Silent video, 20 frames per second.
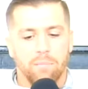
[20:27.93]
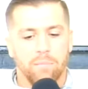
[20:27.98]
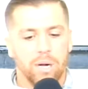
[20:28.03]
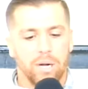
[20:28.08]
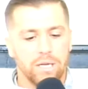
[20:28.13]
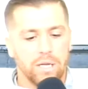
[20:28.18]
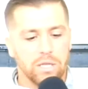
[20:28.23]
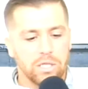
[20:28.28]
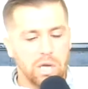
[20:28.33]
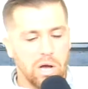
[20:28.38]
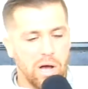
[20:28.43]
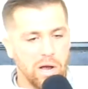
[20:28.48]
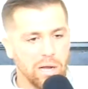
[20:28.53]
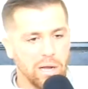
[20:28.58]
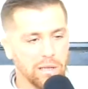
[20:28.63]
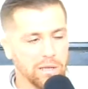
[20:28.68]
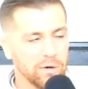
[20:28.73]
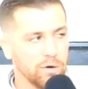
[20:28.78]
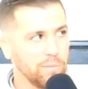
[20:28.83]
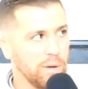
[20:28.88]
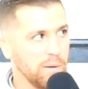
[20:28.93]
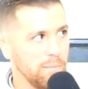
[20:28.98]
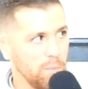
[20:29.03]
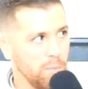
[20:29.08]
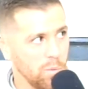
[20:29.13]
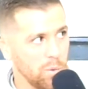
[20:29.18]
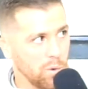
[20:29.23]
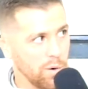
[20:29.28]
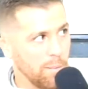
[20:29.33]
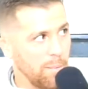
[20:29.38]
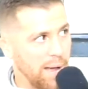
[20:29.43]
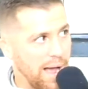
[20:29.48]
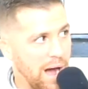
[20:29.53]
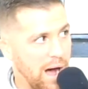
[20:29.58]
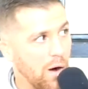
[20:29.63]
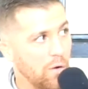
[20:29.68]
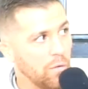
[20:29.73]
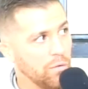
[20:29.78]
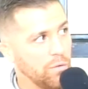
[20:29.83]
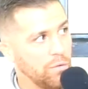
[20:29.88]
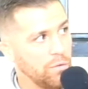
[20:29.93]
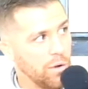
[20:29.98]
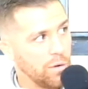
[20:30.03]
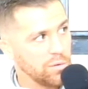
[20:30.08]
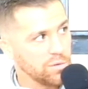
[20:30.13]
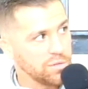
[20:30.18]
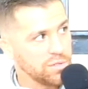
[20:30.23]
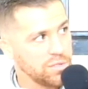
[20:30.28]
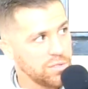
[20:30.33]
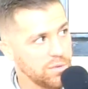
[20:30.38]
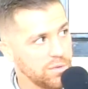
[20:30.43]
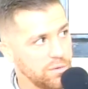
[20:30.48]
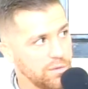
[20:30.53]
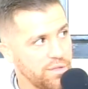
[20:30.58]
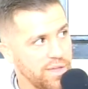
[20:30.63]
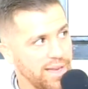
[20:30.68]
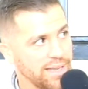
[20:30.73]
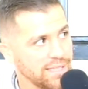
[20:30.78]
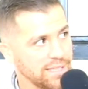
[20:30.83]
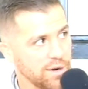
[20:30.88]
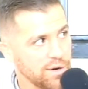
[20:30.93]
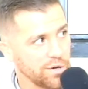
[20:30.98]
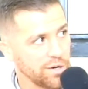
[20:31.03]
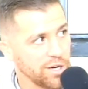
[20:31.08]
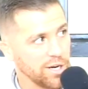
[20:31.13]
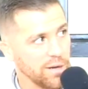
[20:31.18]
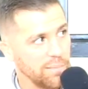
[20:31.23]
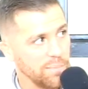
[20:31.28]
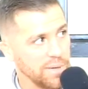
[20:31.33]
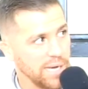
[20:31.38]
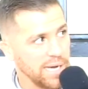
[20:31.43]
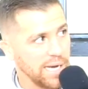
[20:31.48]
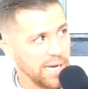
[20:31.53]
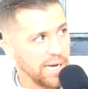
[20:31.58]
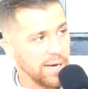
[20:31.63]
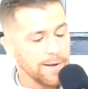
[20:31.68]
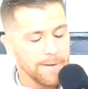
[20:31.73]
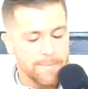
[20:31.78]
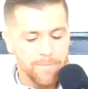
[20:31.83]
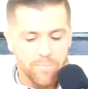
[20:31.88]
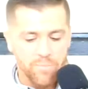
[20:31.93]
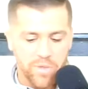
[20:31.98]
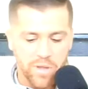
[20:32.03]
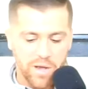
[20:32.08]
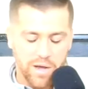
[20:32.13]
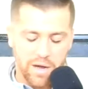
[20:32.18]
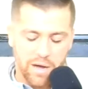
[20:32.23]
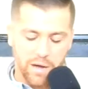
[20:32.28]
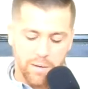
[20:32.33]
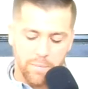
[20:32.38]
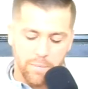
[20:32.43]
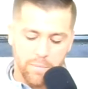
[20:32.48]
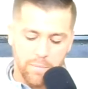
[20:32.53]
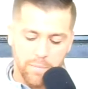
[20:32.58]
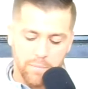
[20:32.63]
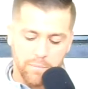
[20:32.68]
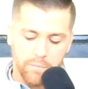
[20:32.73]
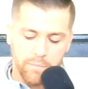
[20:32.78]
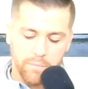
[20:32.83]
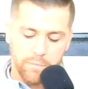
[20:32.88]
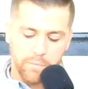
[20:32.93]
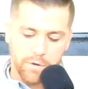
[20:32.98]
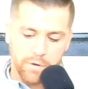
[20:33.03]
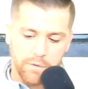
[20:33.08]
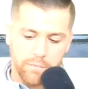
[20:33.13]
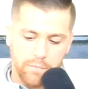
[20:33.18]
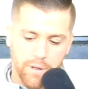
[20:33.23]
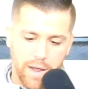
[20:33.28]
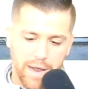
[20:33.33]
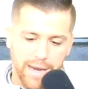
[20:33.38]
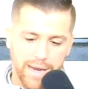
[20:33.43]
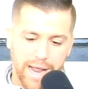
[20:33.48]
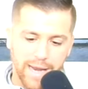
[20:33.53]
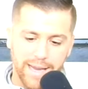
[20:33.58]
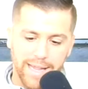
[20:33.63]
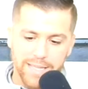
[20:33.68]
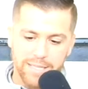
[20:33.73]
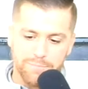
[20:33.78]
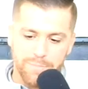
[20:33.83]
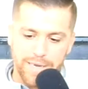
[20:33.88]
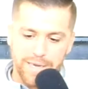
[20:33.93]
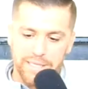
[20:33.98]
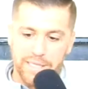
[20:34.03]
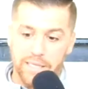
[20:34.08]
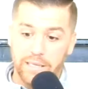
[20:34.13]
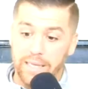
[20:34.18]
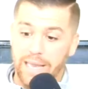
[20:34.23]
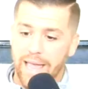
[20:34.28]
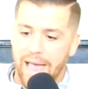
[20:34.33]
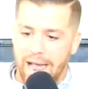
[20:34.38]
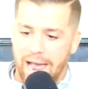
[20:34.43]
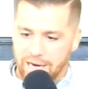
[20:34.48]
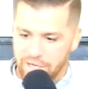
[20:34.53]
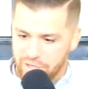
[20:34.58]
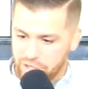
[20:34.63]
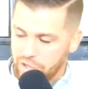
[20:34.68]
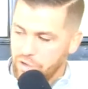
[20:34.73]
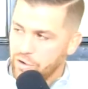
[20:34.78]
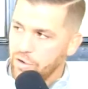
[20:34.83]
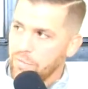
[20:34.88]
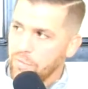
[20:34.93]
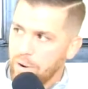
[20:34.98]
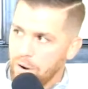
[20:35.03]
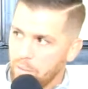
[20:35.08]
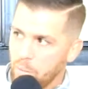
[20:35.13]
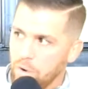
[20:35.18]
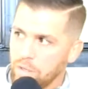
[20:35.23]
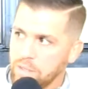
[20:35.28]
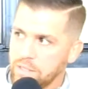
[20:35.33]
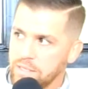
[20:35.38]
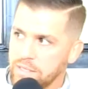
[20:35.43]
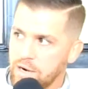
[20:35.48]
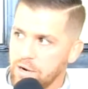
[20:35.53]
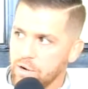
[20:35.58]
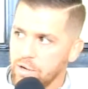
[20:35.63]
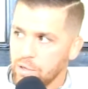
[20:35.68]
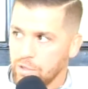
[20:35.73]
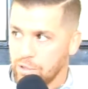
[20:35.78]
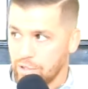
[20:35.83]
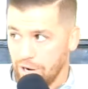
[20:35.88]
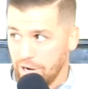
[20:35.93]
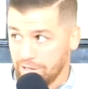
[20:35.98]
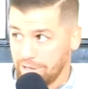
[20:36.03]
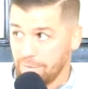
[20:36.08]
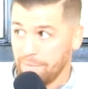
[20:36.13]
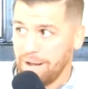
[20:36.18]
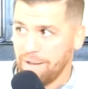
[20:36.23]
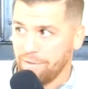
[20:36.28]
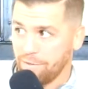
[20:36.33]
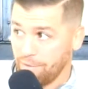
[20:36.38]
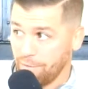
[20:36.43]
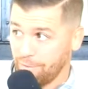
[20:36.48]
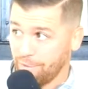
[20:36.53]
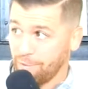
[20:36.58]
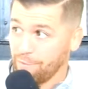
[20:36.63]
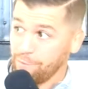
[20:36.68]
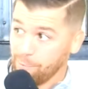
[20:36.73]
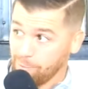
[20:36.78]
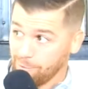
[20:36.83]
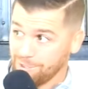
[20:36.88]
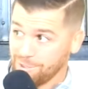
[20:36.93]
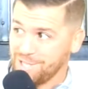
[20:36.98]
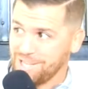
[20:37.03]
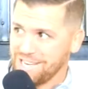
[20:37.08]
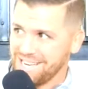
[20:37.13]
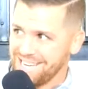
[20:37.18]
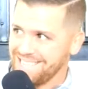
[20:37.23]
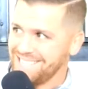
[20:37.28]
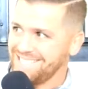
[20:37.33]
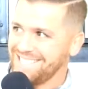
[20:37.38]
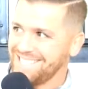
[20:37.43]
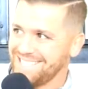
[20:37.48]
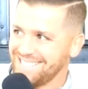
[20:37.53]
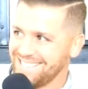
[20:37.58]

But talk a little bit more about those things that are going to be, I guess, basically executed by One Center. You talked about the 4 C's.